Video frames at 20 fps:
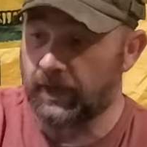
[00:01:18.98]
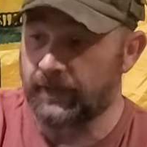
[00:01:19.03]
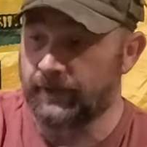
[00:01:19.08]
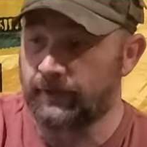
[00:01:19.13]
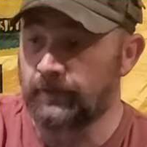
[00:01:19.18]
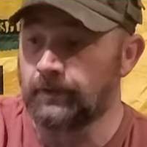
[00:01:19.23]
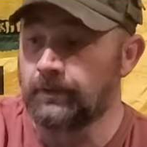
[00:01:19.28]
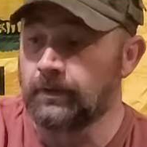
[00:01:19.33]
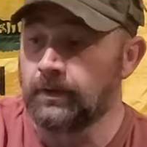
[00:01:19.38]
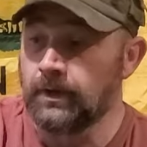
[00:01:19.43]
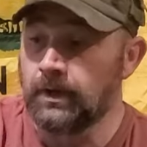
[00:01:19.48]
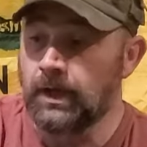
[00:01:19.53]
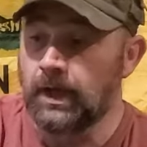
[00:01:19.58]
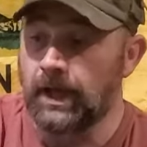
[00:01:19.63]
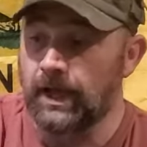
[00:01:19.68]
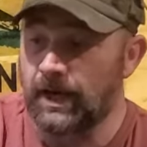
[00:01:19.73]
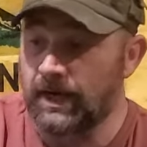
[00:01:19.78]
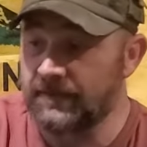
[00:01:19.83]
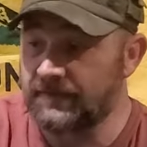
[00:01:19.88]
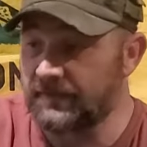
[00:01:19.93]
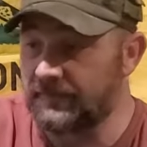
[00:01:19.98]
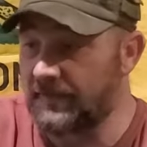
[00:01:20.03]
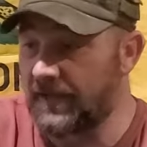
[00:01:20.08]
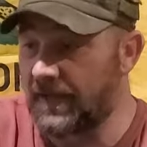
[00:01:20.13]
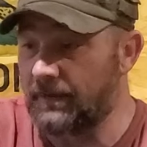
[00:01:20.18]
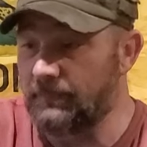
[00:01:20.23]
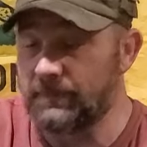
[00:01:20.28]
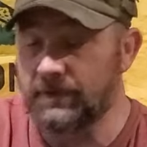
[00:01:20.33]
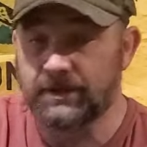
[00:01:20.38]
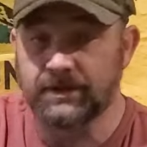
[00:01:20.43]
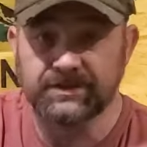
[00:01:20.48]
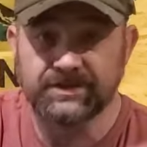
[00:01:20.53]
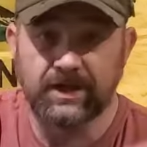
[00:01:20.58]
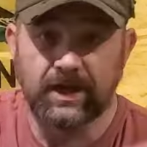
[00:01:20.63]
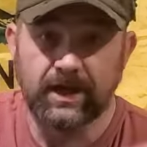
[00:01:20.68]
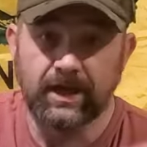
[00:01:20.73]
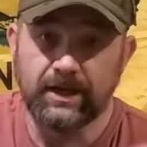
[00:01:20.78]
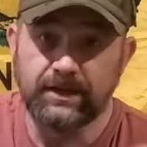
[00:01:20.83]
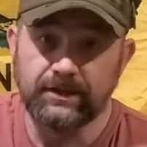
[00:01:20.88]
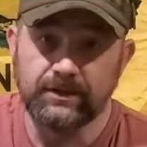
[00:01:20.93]
liner. And I did that because
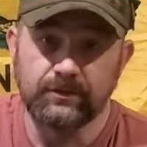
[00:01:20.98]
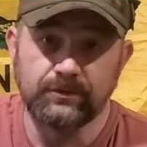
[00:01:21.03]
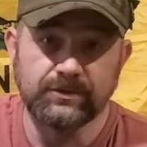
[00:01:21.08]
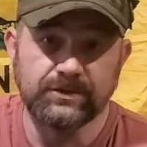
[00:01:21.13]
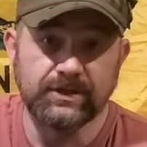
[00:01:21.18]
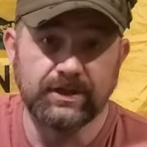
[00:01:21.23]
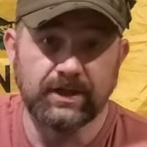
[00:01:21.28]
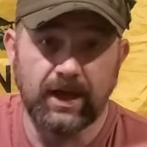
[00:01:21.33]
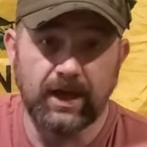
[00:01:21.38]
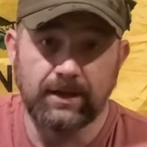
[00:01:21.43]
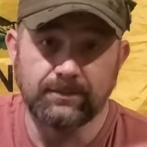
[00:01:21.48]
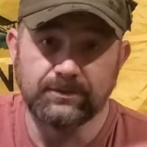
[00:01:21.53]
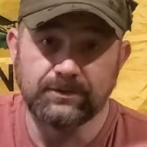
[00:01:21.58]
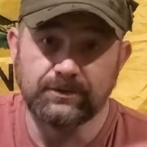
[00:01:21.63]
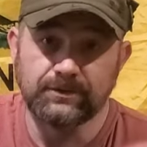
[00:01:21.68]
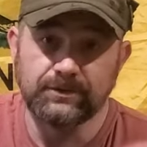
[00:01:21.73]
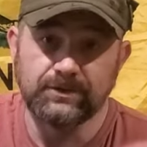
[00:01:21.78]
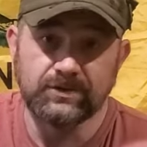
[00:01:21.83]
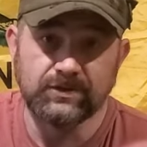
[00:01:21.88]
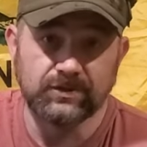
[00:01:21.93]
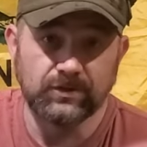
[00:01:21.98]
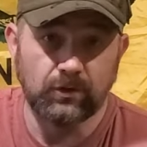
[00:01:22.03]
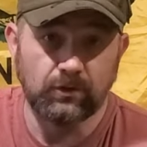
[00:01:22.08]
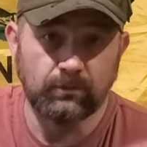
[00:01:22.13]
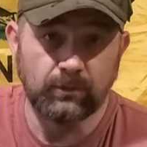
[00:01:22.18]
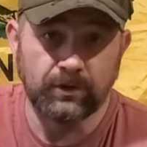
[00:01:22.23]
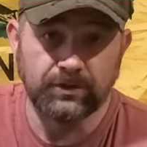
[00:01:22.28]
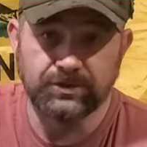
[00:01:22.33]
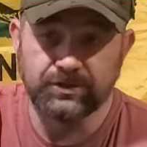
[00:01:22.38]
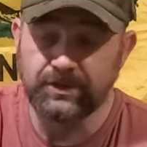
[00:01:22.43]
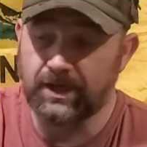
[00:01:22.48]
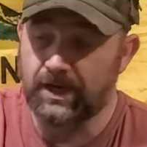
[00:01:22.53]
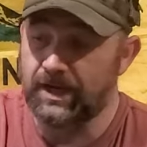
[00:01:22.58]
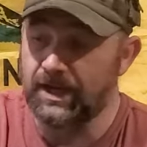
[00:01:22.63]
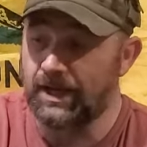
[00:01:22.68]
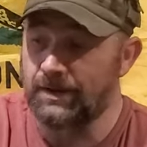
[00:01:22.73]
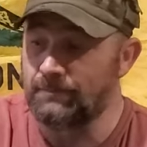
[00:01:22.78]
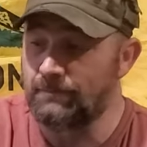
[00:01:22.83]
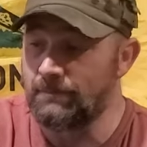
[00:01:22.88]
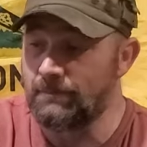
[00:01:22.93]
I had used it absolutely so much that
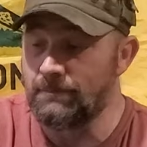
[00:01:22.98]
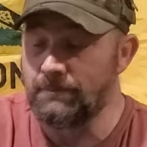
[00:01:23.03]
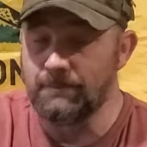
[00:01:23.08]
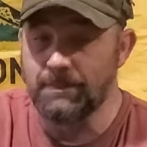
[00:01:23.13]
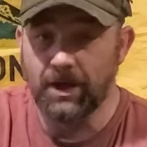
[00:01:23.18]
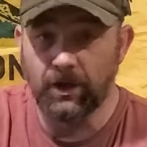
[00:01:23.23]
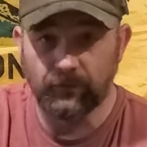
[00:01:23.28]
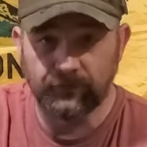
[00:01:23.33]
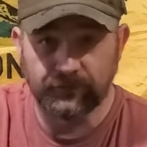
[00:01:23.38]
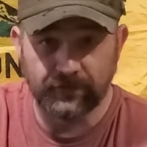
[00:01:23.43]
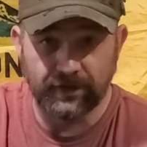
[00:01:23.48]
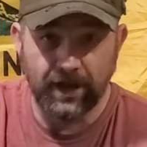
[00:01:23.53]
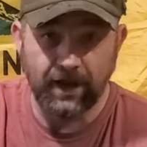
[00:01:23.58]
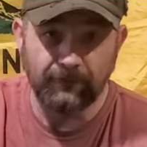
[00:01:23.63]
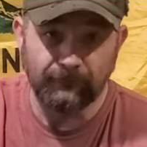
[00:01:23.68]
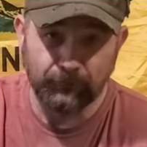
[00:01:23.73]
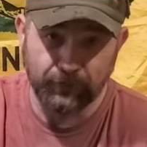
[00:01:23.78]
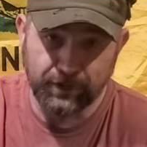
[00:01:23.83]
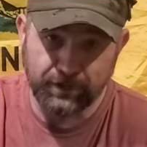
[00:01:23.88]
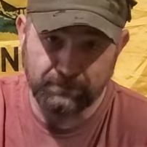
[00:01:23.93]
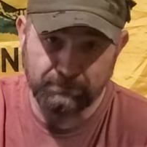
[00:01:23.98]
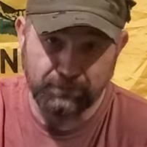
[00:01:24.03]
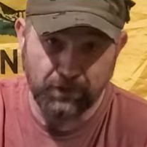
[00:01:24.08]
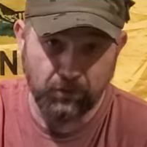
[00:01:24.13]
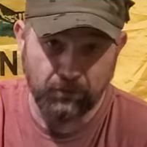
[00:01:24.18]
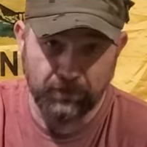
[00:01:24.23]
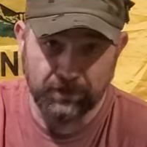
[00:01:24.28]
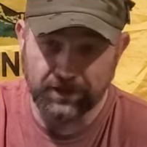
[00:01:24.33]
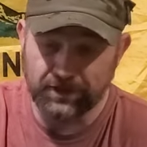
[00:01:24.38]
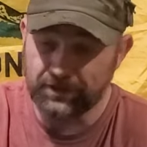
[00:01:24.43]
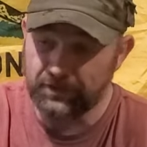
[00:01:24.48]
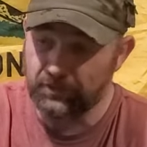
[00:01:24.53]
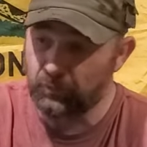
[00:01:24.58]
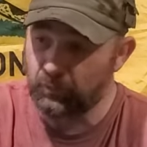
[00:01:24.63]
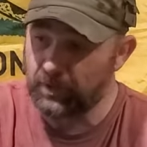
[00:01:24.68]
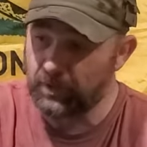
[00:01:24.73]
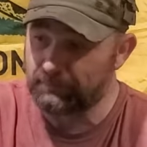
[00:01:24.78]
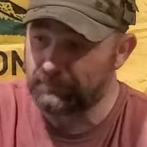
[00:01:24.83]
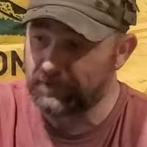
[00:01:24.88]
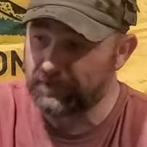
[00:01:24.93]
I had melted every component in the
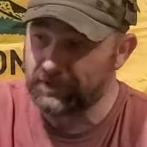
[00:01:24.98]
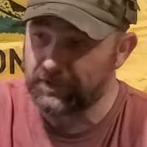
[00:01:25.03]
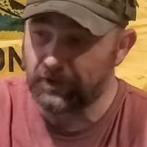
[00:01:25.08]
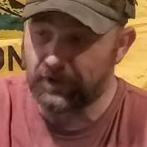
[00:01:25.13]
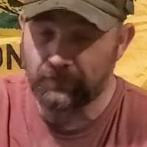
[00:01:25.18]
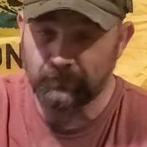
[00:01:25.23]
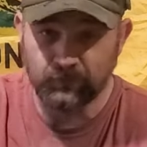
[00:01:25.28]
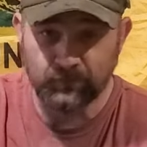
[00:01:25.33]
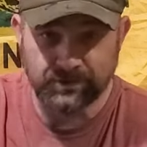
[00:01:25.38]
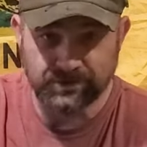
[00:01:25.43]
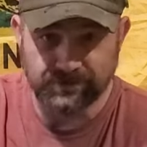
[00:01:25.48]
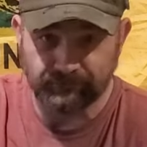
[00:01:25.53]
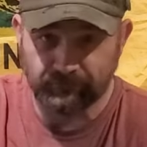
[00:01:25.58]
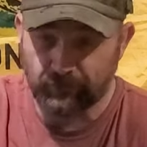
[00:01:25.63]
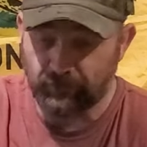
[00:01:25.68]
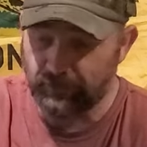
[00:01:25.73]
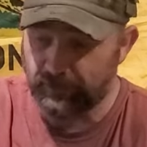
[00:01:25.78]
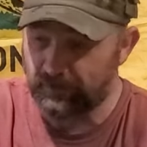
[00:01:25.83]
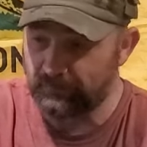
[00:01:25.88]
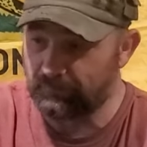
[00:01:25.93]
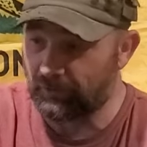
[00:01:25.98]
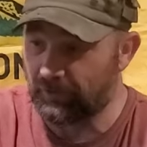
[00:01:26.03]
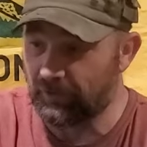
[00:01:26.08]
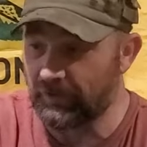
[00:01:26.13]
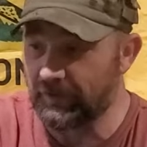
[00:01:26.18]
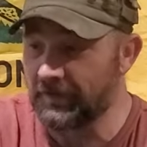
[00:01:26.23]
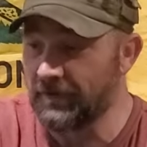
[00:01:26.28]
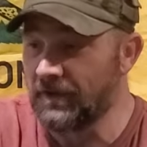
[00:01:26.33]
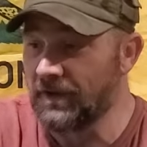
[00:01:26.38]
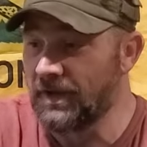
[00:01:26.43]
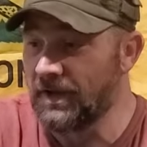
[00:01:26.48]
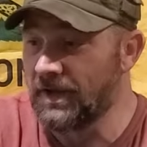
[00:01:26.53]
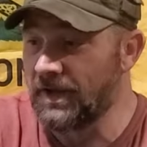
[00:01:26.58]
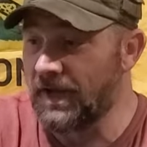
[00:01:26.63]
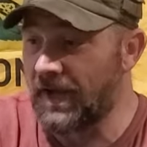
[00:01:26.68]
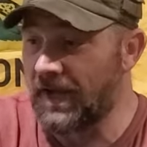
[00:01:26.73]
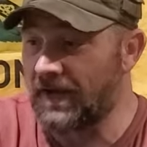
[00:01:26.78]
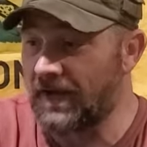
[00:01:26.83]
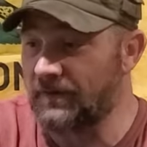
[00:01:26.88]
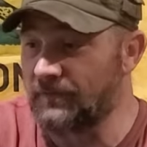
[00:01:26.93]
whip. The gun was falling apart,
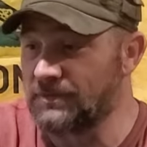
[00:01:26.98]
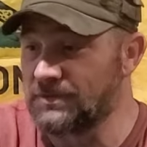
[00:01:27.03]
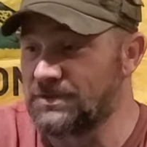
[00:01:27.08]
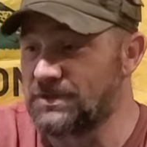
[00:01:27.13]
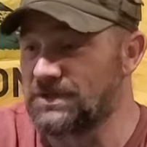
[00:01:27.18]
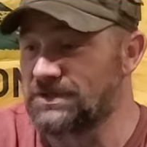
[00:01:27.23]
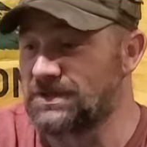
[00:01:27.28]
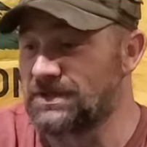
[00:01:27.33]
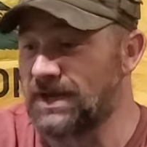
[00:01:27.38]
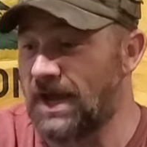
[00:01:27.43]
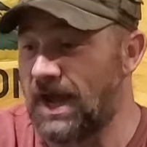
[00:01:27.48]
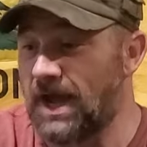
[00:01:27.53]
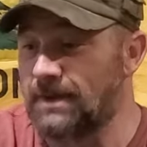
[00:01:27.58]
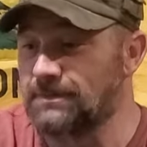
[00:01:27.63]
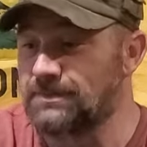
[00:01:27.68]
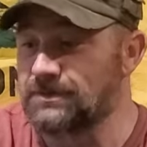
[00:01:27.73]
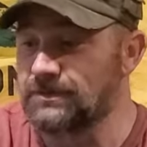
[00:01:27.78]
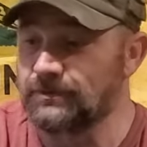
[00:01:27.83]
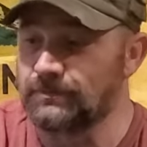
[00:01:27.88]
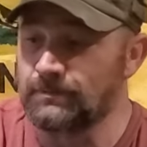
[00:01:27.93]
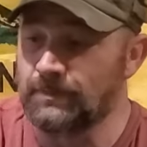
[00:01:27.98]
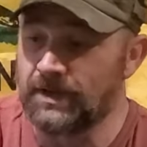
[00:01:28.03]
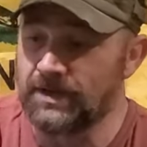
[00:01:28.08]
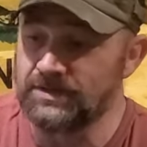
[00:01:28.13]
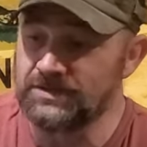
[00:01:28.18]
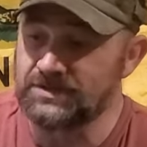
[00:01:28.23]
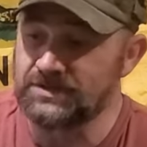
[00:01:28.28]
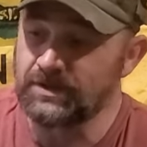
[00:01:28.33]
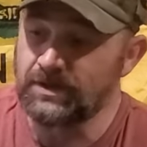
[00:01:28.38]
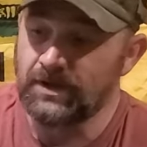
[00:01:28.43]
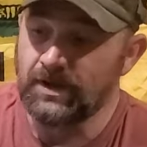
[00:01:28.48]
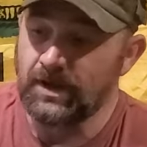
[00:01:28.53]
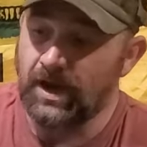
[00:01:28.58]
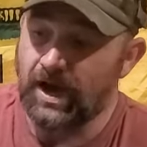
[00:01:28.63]
and it was just an absolute mess.